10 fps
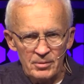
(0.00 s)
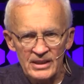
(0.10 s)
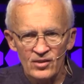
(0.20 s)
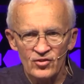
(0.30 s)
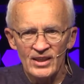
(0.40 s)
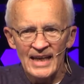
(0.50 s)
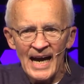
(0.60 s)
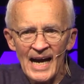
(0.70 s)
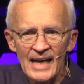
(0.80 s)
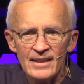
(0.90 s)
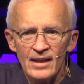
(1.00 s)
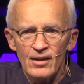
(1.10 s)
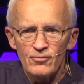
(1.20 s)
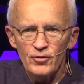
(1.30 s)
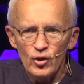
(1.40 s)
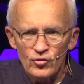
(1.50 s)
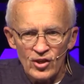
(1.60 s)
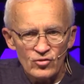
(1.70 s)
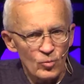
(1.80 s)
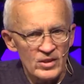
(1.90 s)
Because God
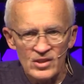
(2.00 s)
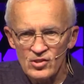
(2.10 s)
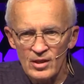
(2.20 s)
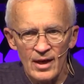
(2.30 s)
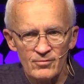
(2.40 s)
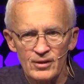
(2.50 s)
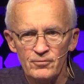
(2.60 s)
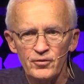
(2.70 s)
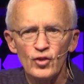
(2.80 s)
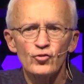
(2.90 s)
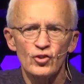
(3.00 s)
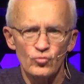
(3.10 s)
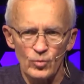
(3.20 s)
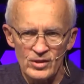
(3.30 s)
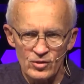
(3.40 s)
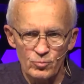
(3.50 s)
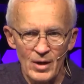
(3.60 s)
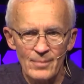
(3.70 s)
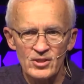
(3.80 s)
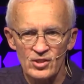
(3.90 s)
fills us with his love. He fills us with his
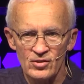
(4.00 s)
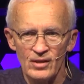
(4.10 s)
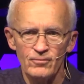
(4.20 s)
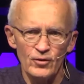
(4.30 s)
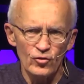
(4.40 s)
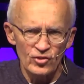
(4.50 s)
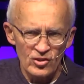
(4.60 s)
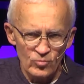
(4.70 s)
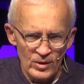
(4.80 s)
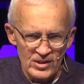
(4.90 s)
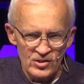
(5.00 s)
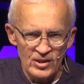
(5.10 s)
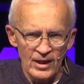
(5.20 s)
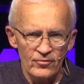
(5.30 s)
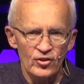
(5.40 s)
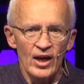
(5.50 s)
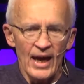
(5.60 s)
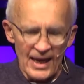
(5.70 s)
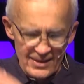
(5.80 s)
promises. He fills us with his gifts.